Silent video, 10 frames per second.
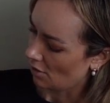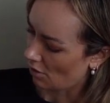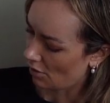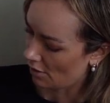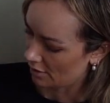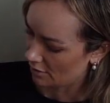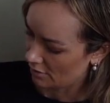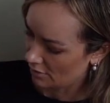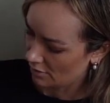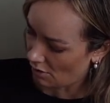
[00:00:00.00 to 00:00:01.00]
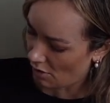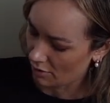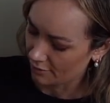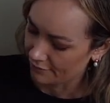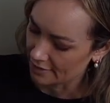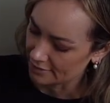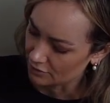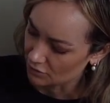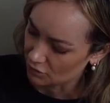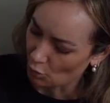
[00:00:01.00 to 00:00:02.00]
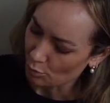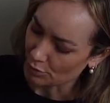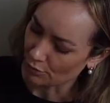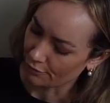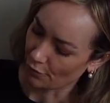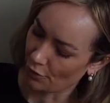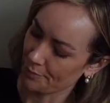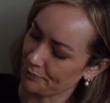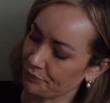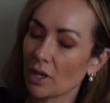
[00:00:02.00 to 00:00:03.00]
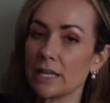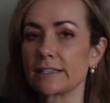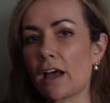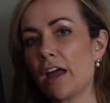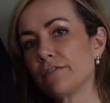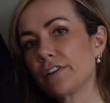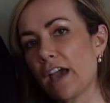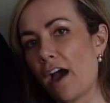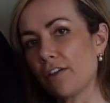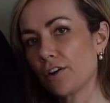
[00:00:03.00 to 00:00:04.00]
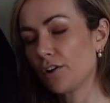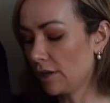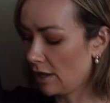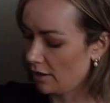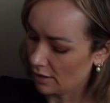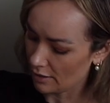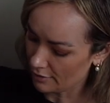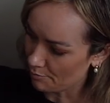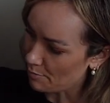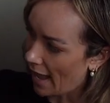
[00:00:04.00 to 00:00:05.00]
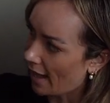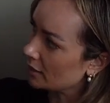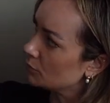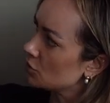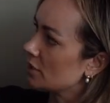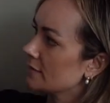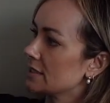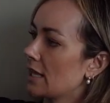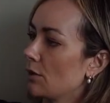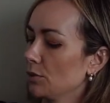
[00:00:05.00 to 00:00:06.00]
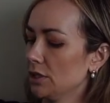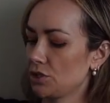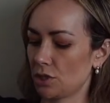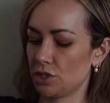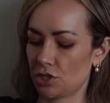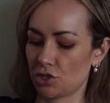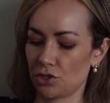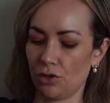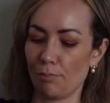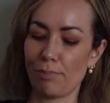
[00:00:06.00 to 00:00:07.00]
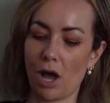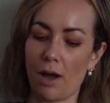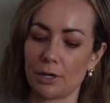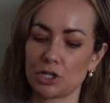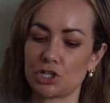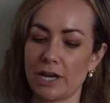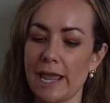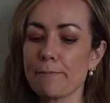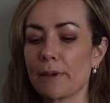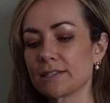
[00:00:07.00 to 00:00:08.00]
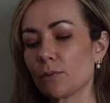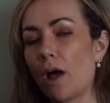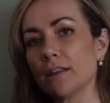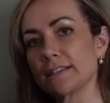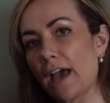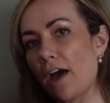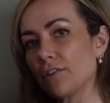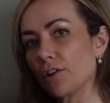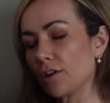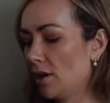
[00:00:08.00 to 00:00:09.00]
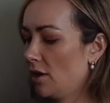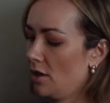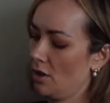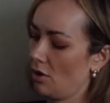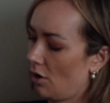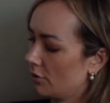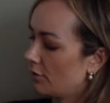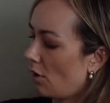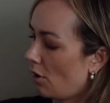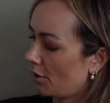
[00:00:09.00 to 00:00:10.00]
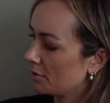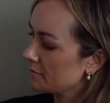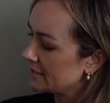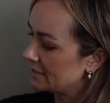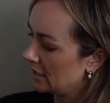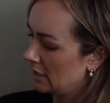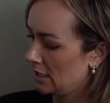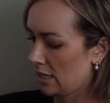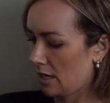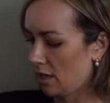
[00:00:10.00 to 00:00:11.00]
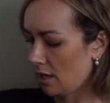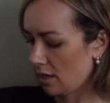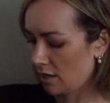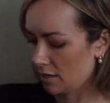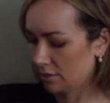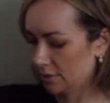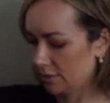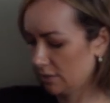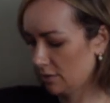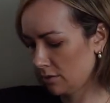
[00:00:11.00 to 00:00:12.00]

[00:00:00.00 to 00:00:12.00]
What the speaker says: on all of this. It's so beautiful. It's kind of gathered in the back, which gives it that really traditional bomber shape, as well as gathered on the arms. And